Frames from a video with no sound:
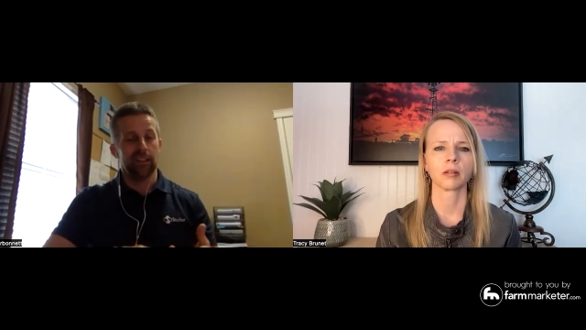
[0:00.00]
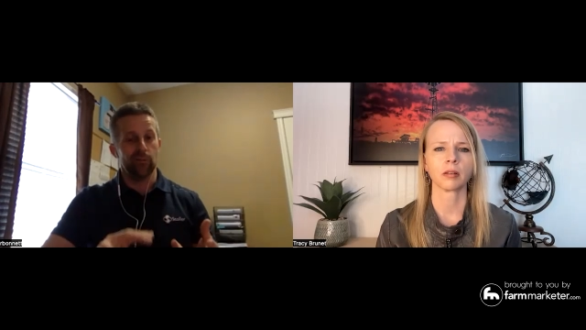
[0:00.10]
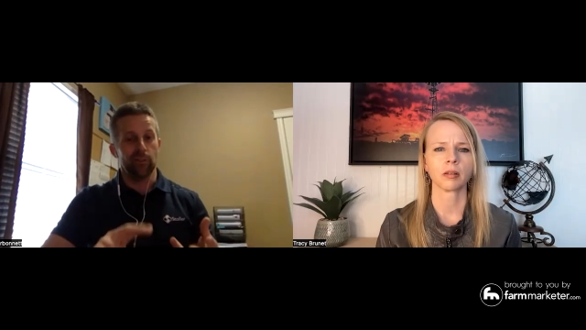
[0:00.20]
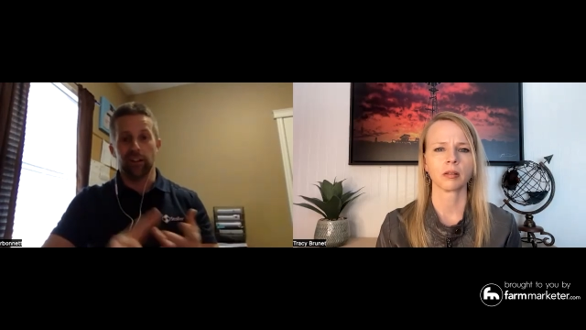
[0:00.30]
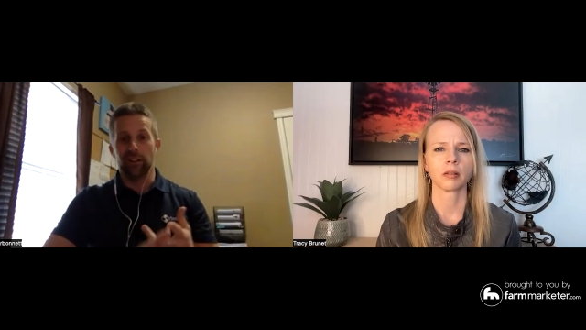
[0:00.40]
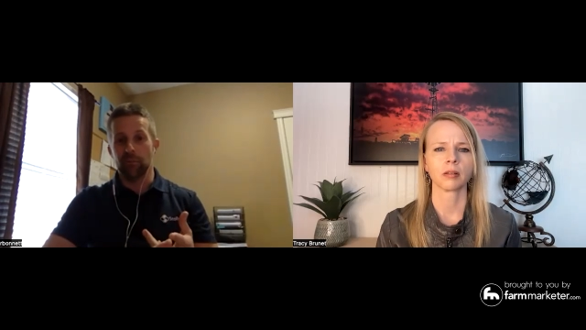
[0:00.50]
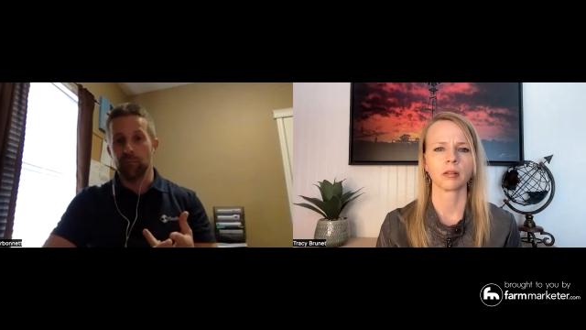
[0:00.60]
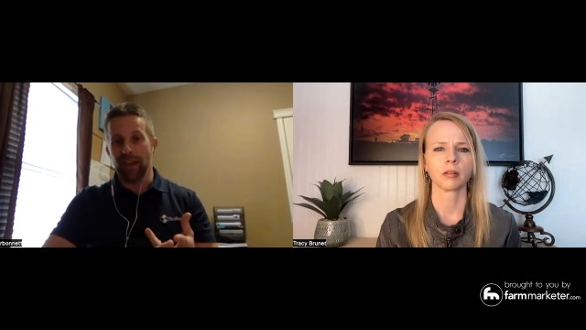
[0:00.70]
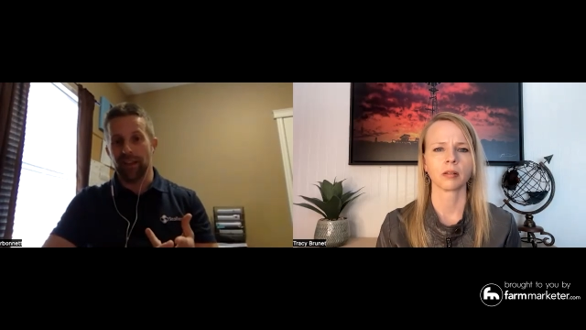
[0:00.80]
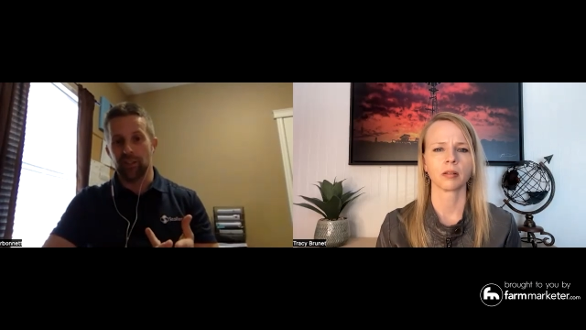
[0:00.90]
Speaker 1: very good at
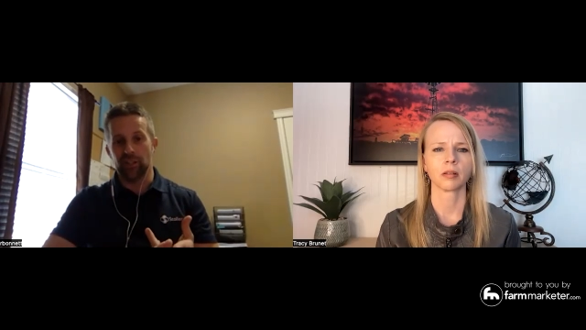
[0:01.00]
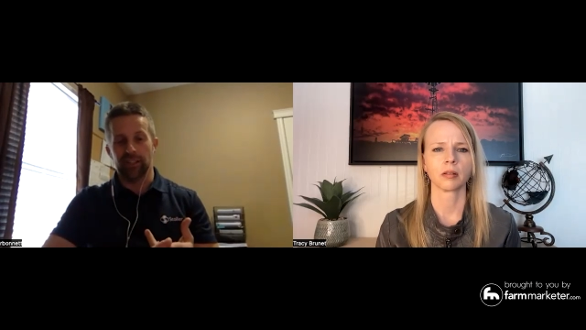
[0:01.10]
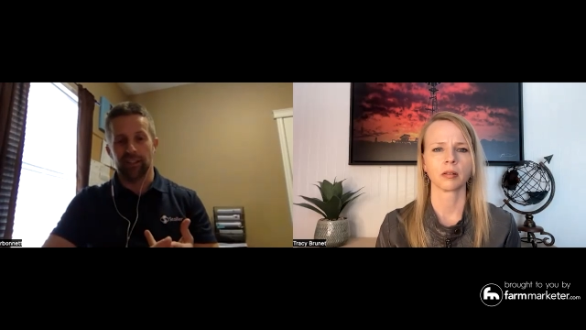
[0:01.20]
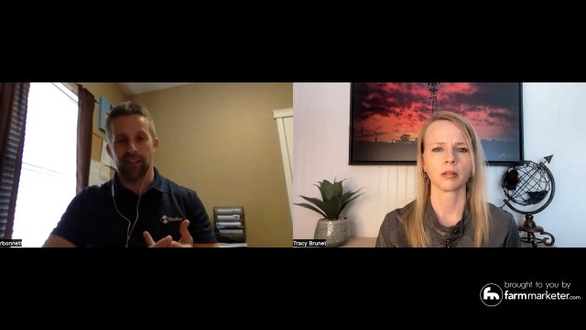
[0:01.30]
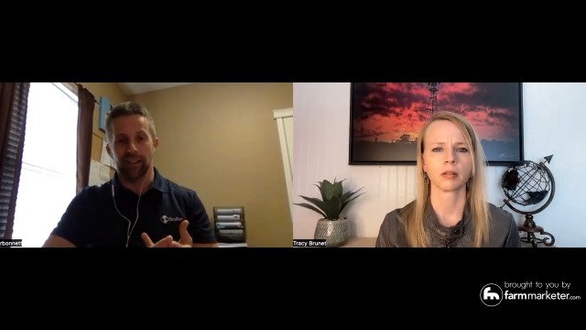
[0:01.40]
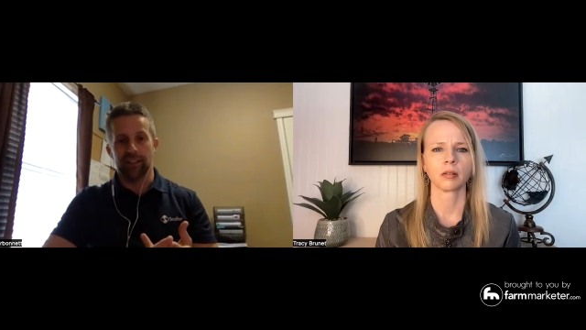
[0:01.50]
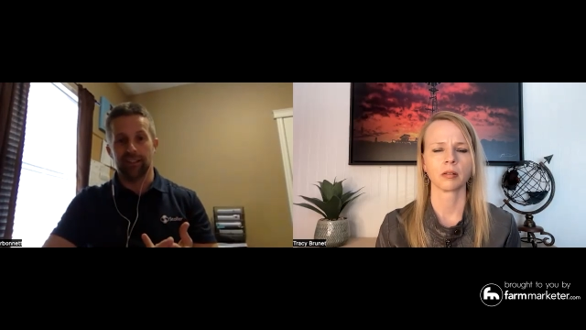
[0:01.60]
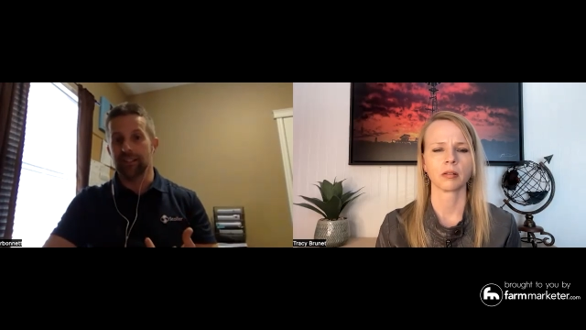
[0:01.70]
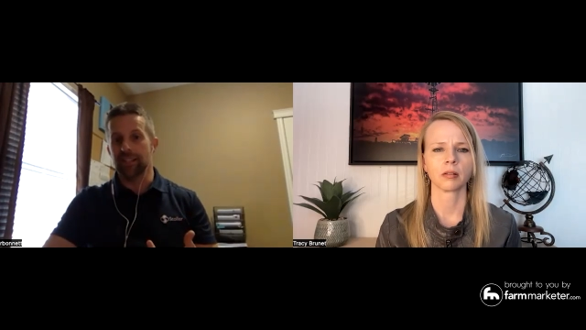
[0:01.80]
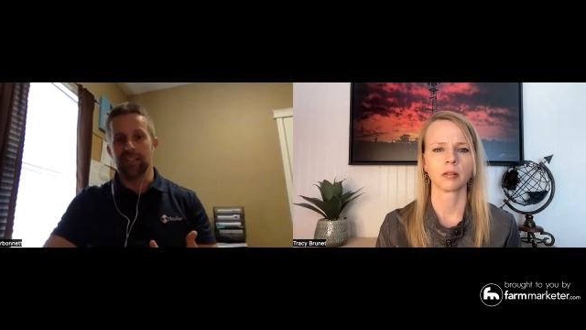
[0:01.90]
managing
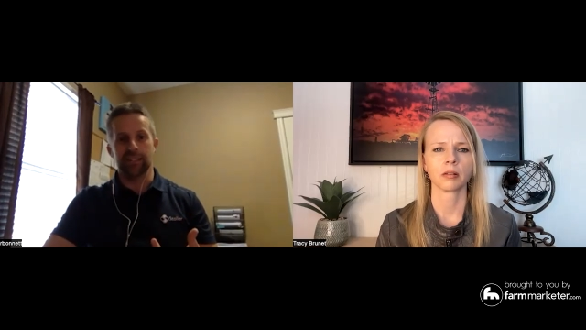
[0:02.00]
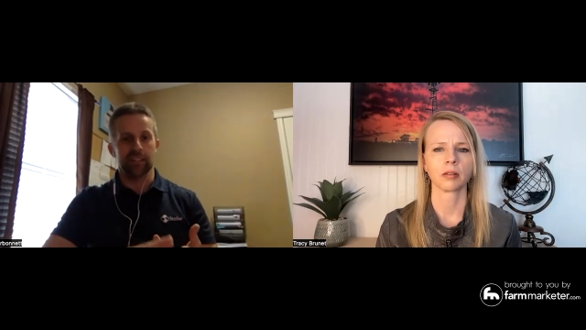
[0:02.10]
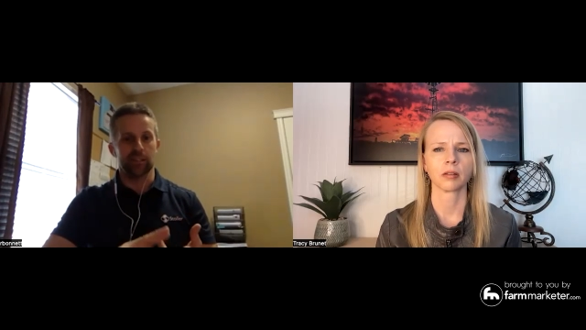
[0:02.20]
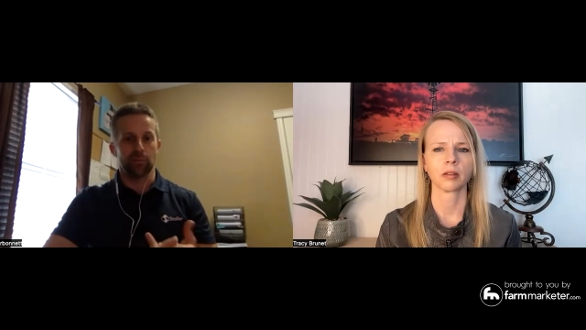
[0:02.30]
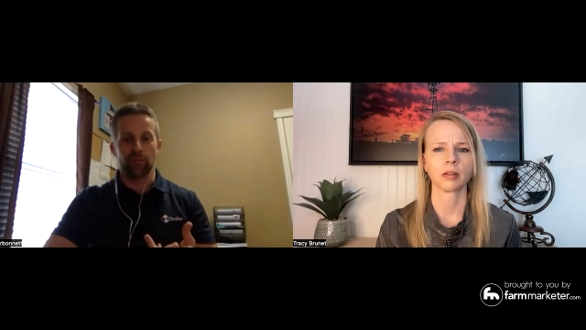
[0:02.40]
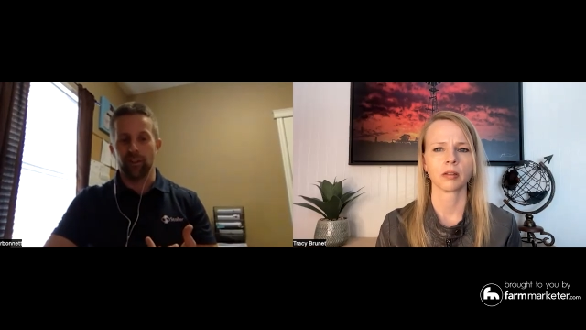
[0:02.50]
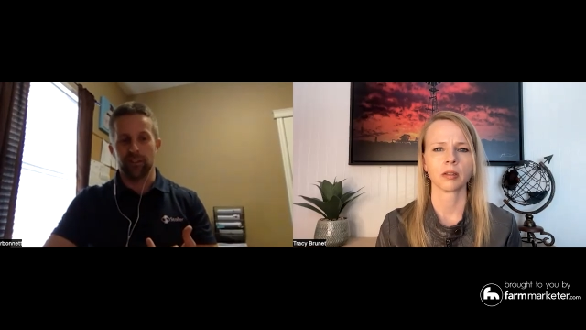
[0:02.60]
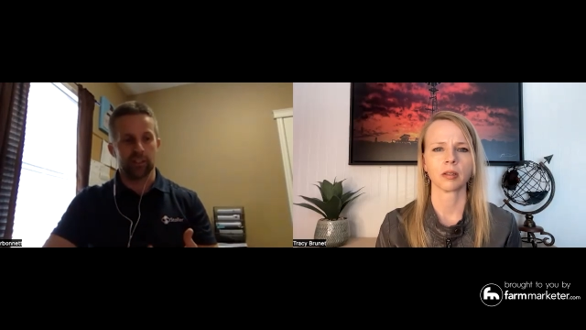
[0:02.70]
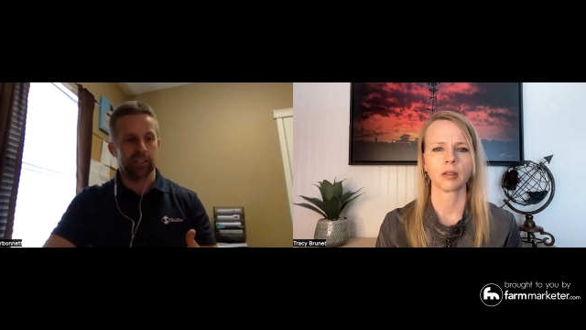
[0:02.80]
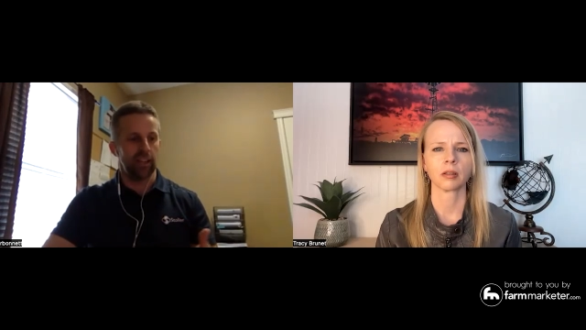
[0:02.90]
diseases with
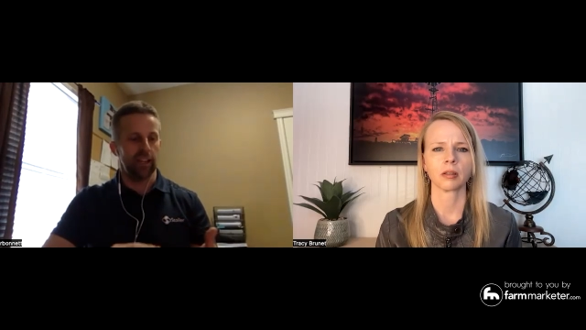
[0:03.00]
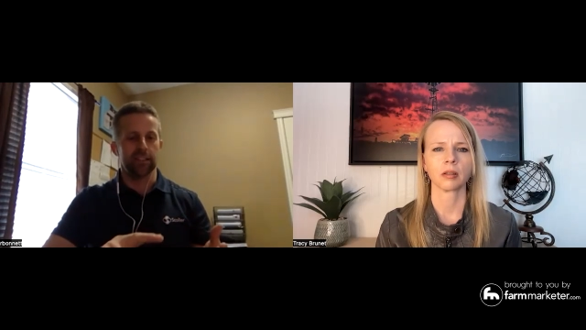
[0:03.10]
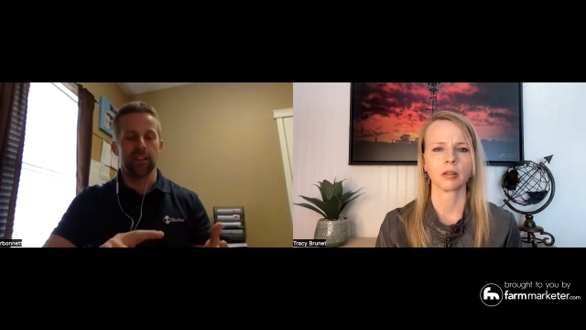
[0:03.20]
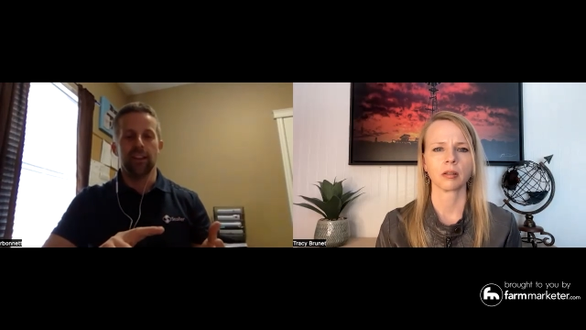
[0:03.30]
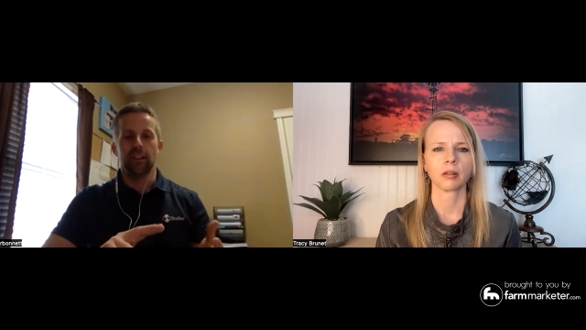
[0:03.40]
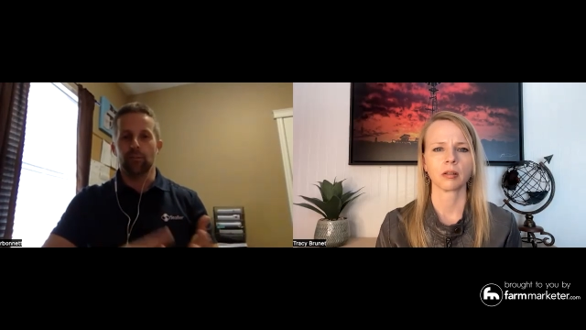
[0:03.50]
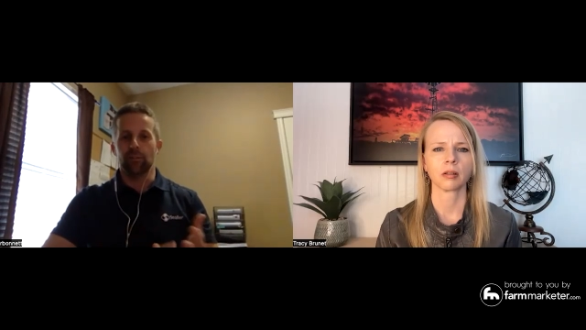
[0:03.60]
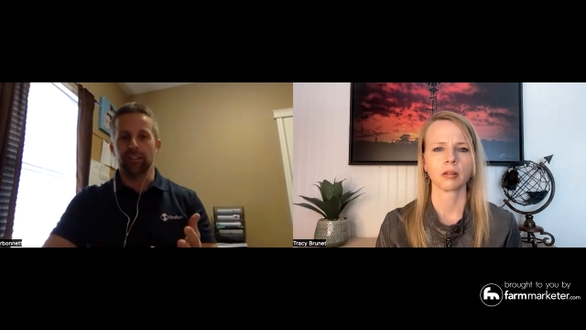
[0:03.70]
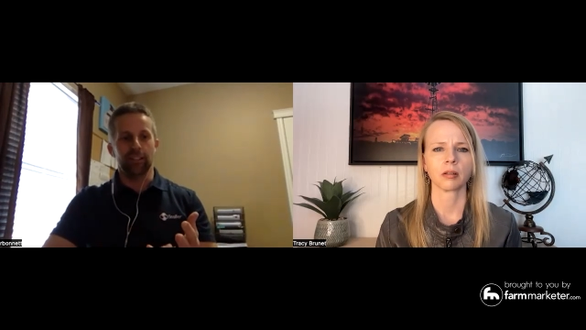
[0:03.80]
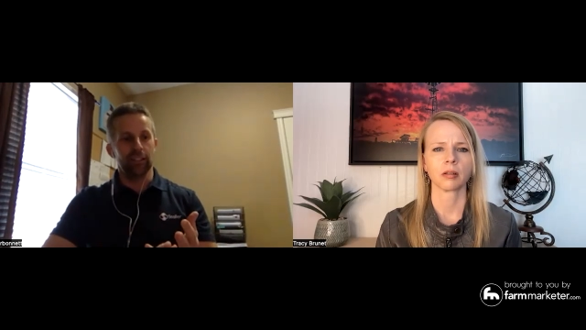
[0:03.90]
fungicides,
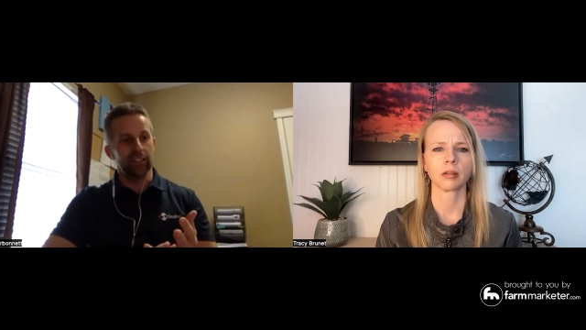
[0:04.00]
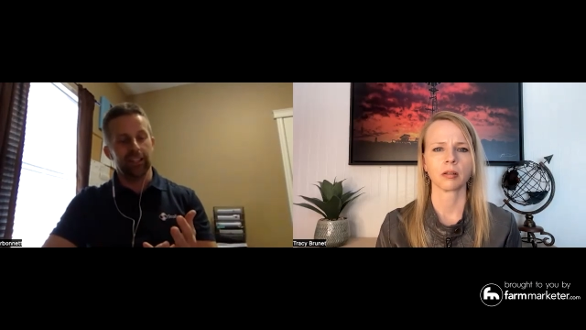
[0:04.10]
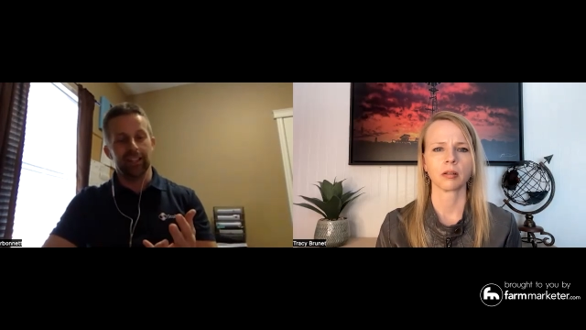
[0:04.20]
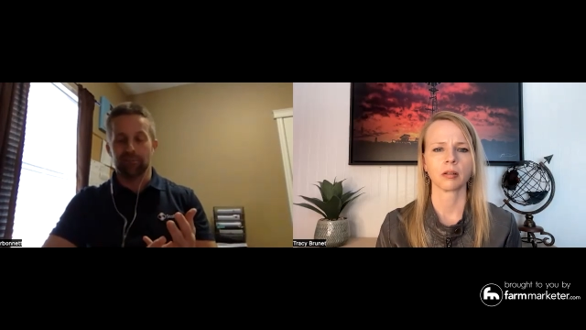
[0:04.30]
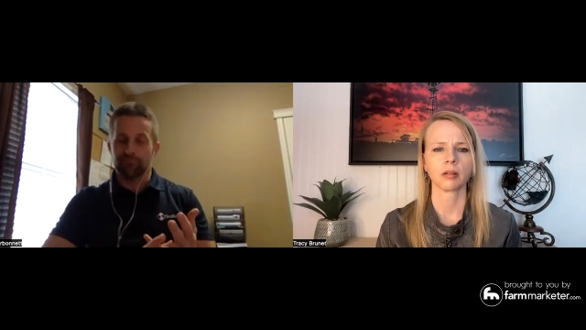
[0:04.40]
really good at,